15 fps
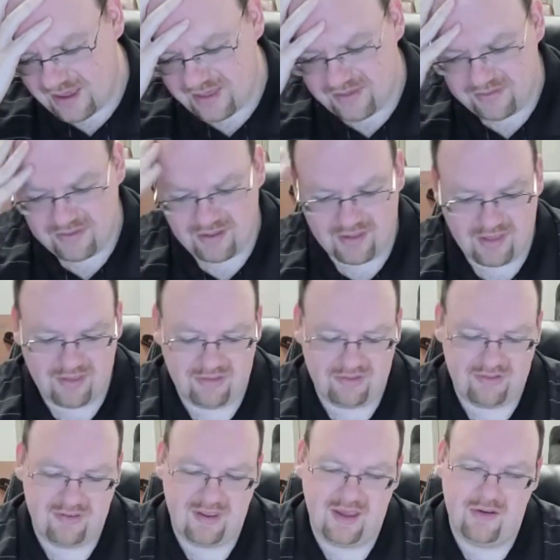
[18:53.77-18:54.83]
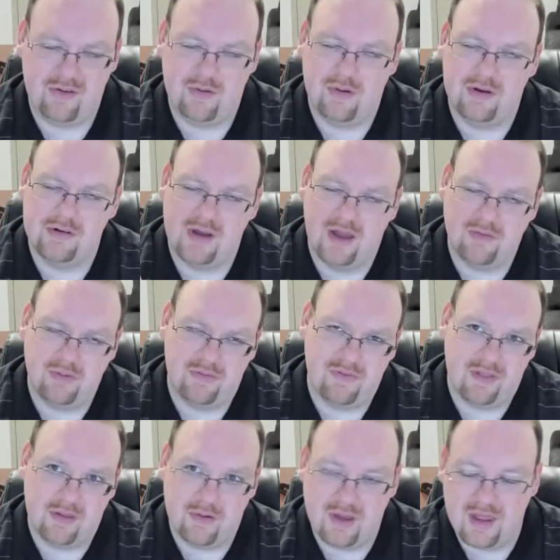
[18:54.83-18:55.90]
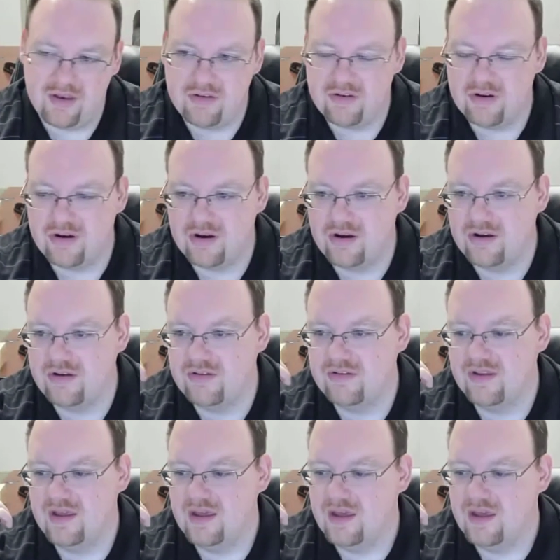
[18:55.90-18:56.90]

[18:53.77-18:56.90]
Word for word: and they'll see how you interact with fellow interns.